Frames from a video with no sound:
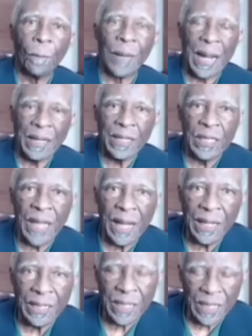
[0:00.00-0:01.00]
But I think
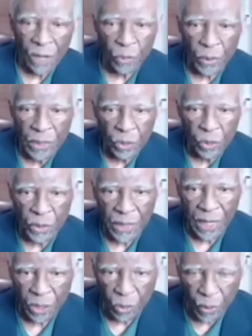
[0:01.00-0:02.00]
the other thing that we need
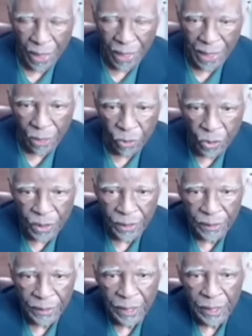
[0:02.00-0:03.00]
to take into
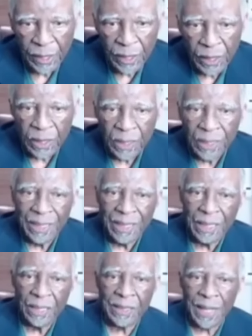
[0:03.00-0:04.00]
account
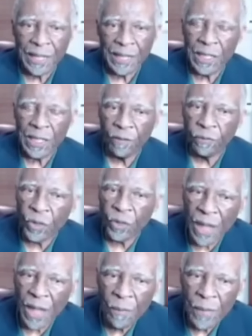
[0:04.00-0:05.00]
is that
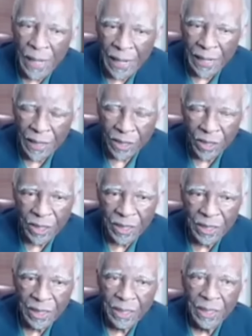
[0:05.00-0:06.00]
for some
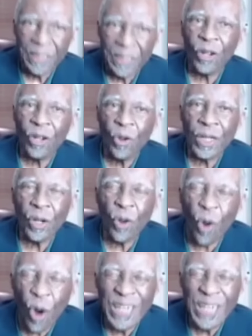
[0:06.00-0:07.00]
years,
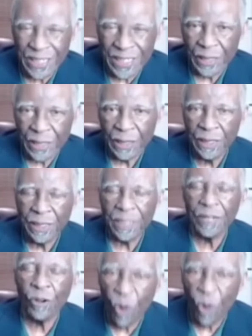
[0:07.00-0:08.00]
the quality
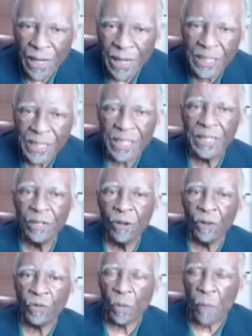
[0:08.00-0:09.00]

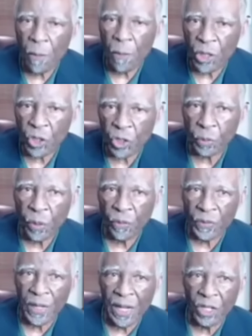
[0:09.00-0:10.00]
of the
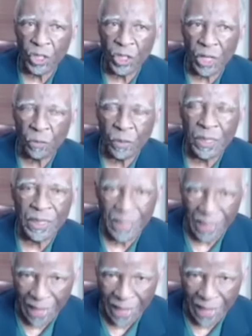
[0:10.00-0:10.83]
membership of the ANC has been